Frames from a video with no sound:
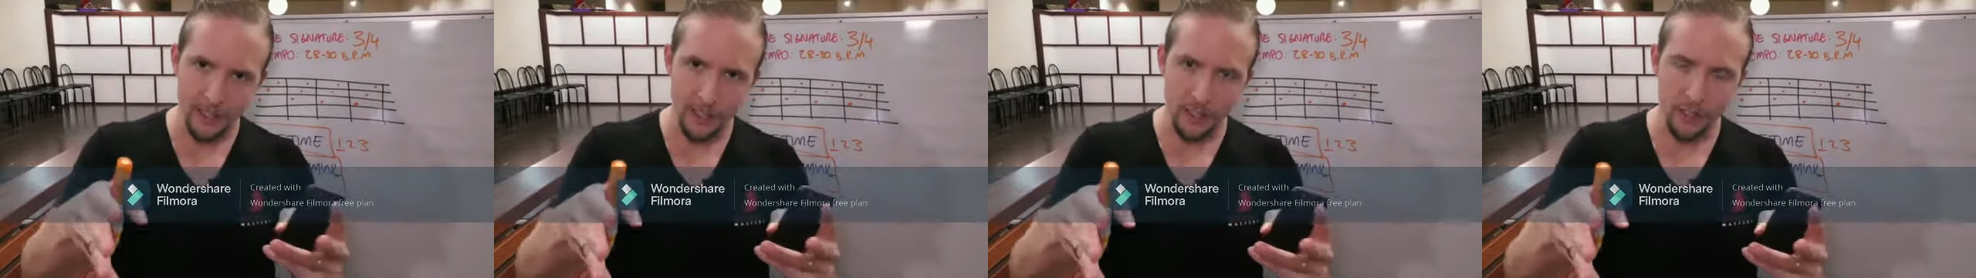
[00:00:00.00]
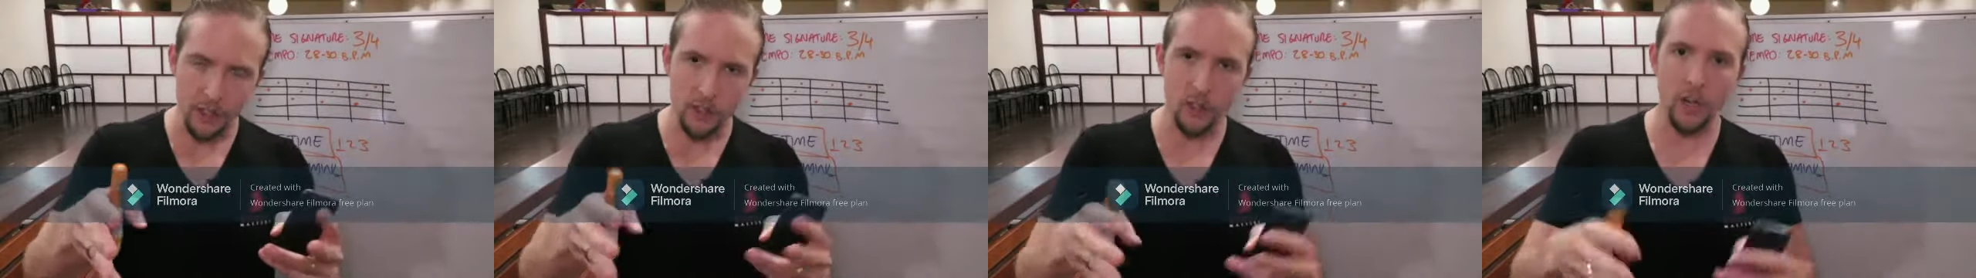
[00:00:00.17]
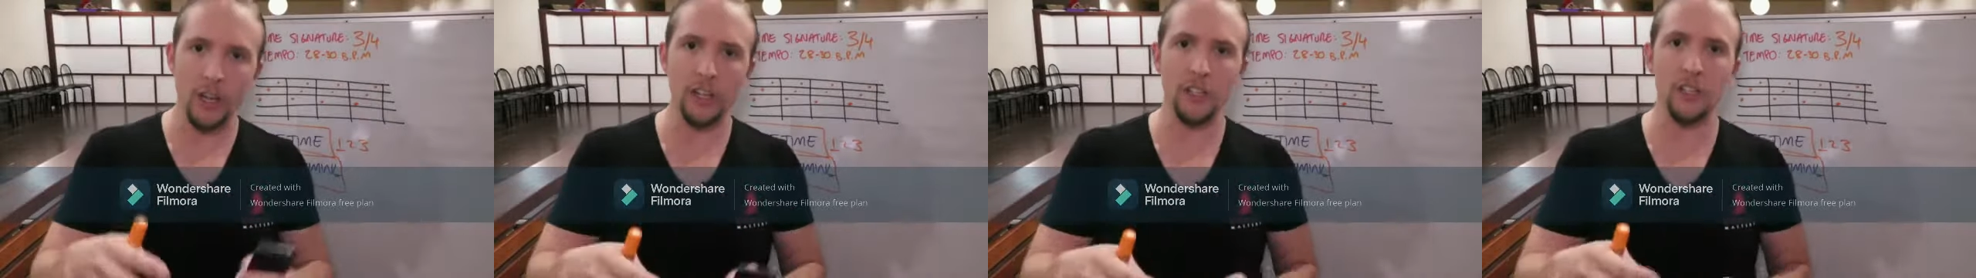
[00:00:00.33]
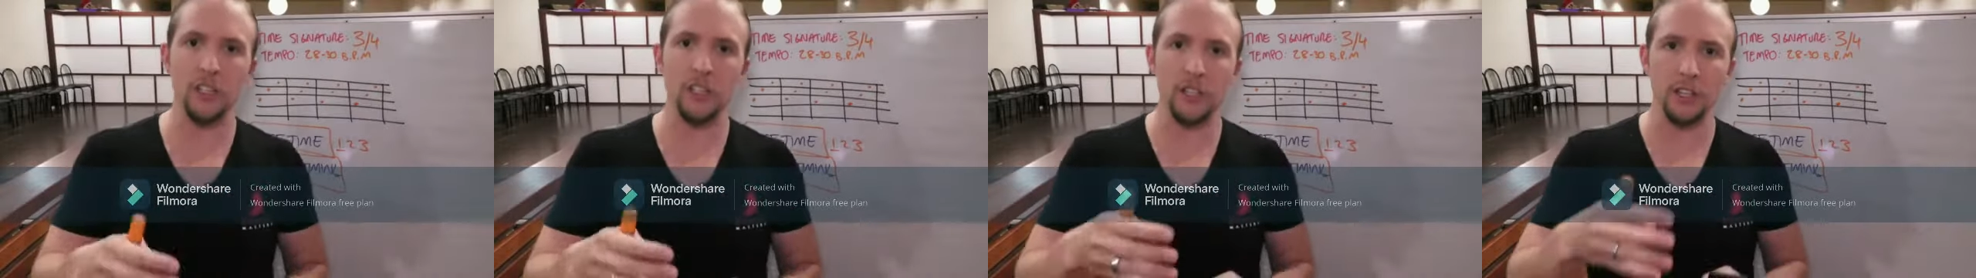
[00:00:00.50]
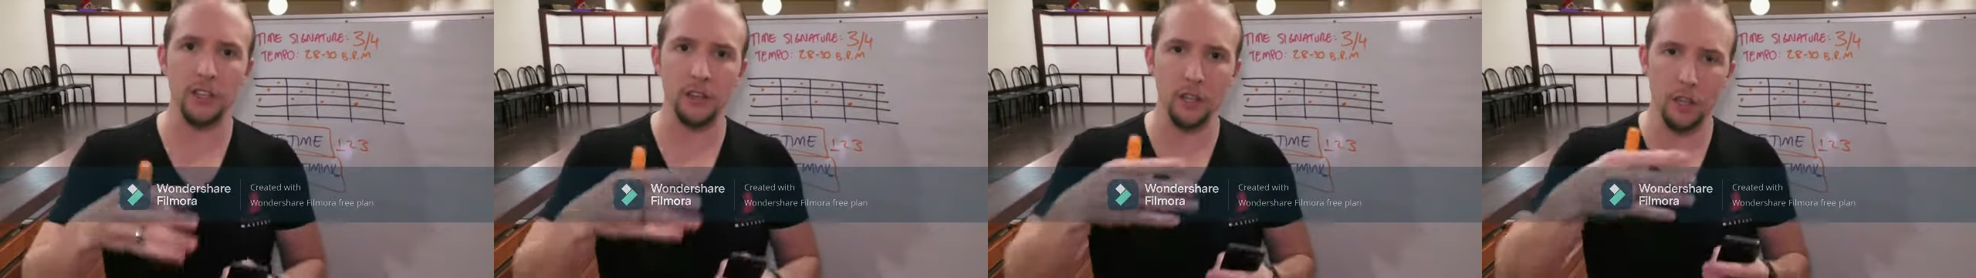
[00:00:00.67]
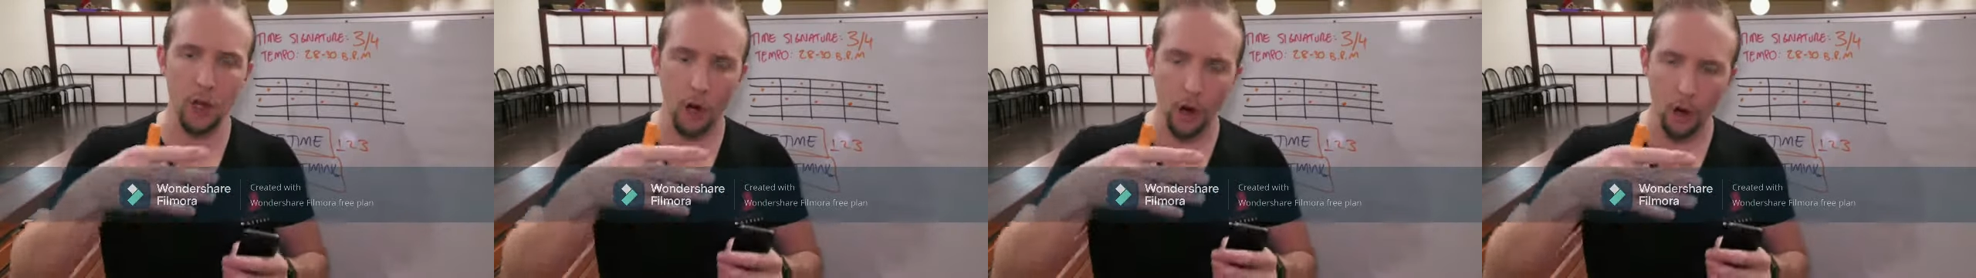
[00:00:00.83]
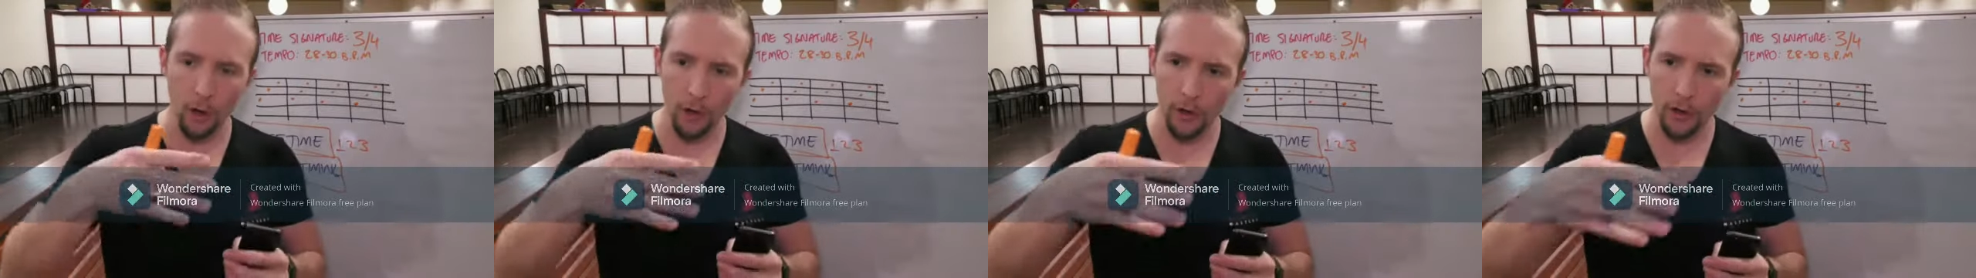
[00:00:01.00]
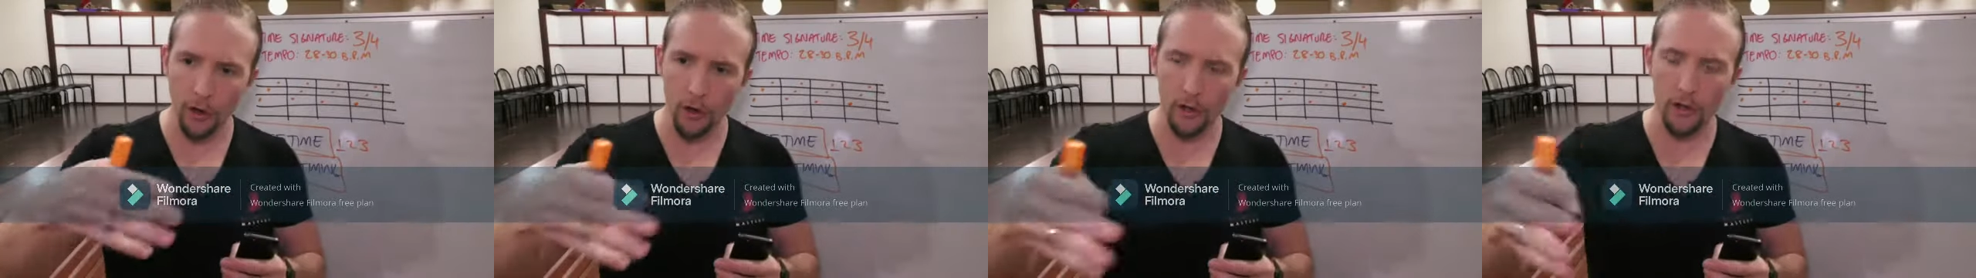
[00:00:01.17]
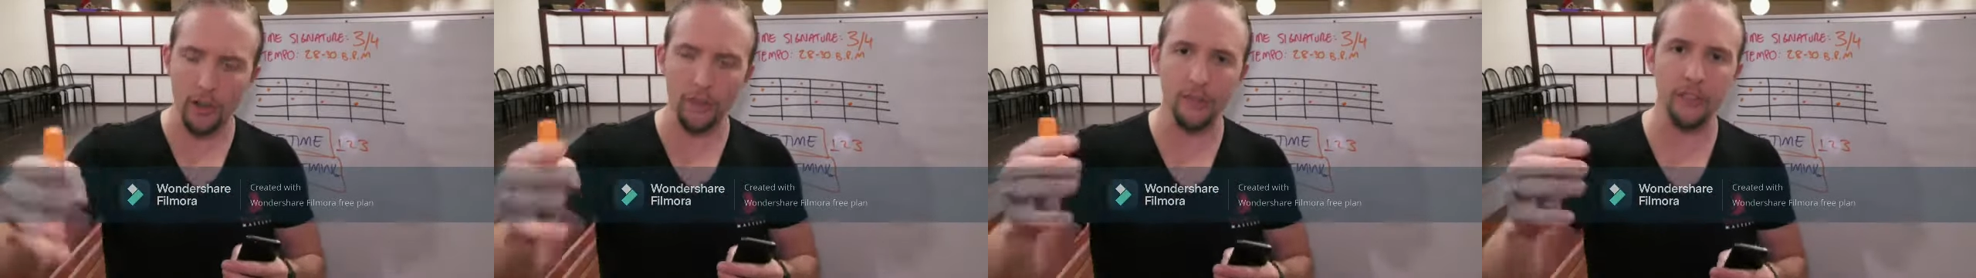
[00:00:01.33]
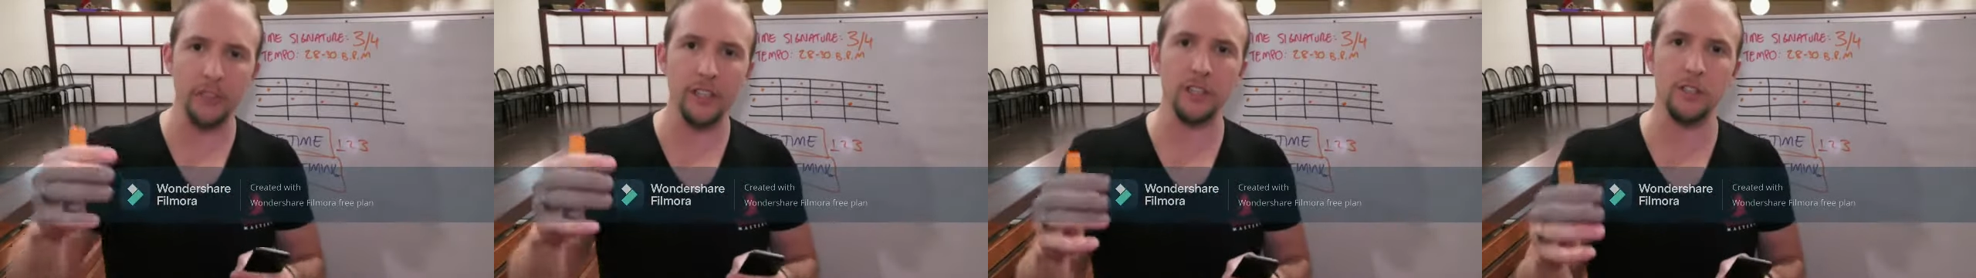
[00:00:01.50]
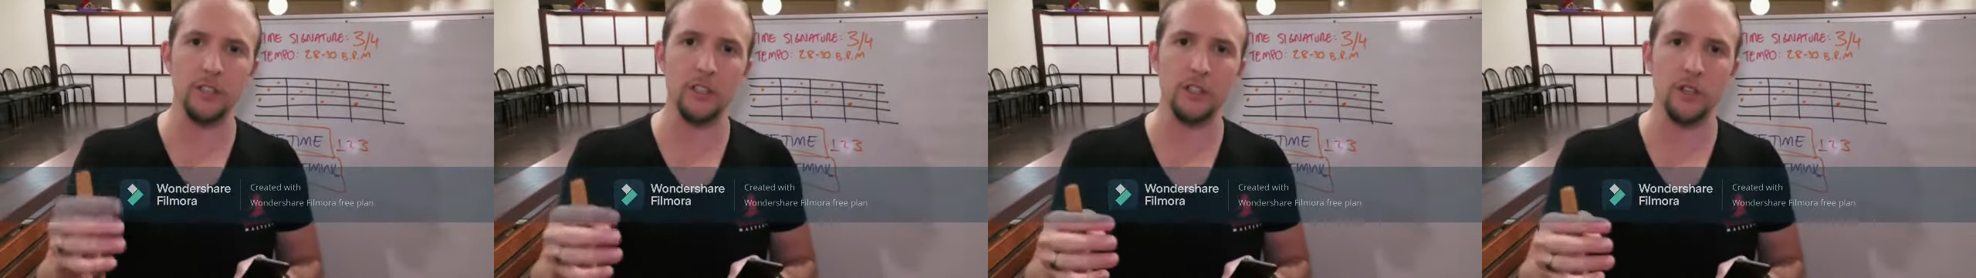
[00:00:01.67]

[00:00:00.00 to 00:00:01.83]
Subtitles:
is structured and the choreography is